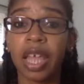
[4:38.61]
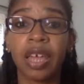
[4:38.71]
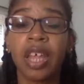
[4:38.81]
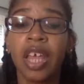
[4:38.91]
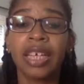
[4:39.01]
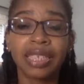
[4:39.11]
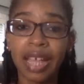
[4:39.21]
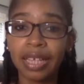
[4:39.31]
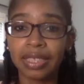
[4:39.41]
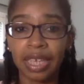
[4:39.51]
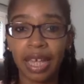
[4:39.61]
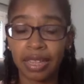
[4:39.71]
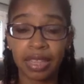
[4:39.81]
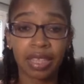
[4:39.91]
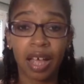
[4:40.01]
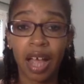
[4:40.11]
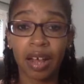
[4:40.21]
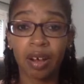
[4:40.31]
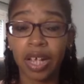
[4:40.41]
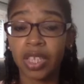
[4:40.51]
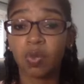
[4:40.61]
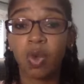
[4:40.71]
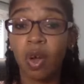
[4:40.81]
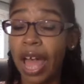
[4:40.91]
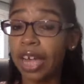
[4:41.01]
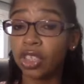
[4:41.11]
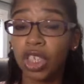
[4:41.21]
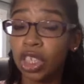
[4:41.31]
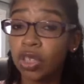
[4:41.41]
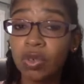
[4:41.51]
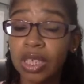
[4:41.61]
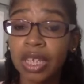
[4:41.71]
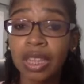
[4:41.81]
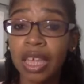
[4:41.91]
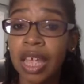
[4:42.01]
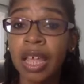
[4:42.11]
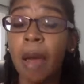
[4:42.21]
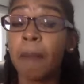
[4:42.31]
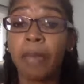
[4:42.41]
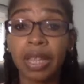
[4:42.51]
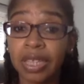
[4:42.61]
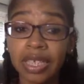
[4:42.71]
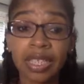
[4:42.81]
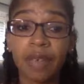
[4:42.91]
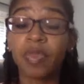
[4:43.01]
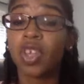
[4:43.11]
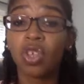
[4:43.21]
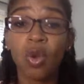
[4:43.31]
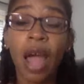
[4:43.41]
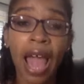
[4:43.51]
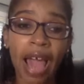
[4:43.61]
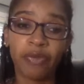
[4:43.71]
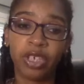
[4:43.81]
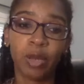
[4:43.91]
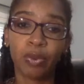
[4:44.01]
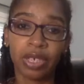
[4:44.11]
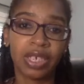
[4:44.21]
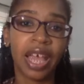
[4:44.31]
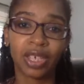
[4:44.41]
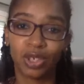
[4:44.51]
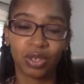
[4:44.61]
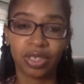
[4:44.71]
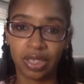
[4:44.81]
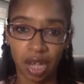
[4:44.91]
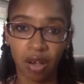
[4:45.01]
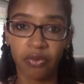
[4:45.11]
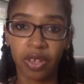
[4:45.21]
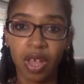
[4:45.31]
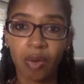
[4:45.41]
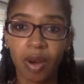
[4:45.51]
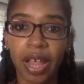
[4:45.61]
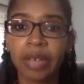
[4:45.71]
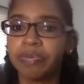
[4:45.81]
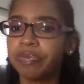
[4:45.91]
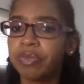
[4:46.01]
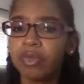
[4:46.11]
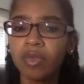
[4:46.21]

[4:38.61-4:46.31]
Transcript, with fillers: And it's not saying that the IRS will actually lose anything, but listen, you have to protect yourself, right?